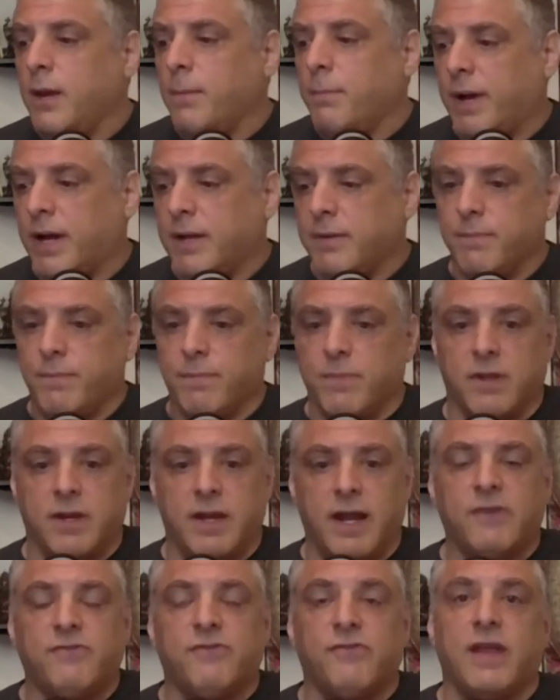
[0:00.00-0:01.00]
But the
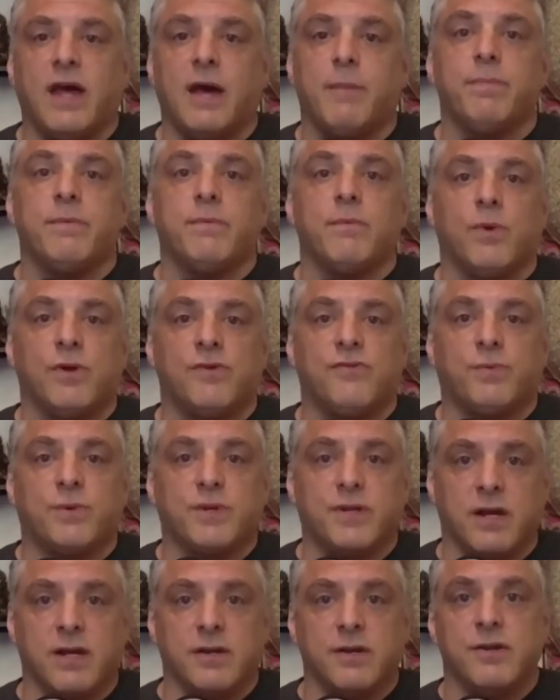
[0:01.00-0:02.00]
next step, once we're
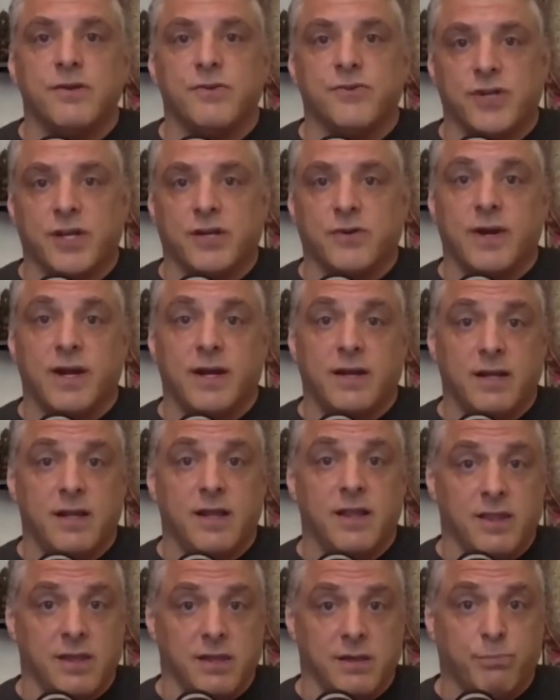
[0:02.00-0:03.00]
done
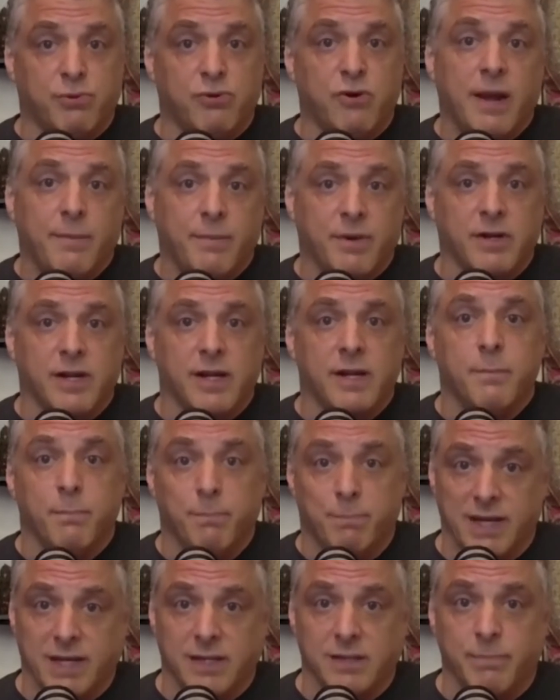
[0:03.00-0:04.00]
generating the primary
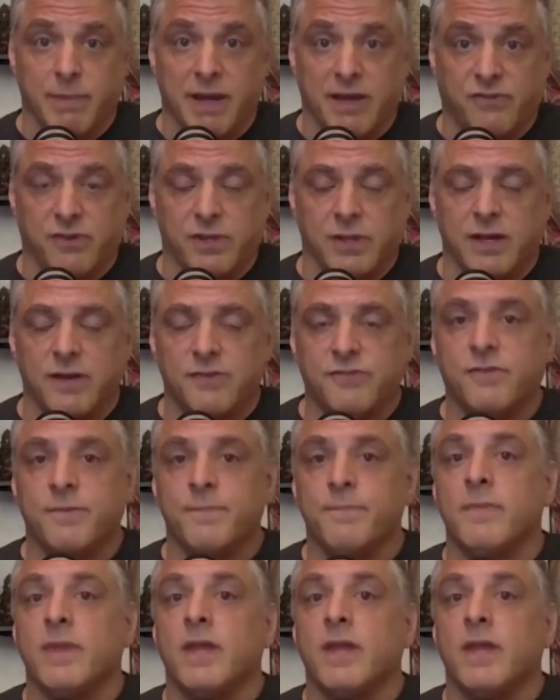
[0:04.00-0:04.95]
big messy list,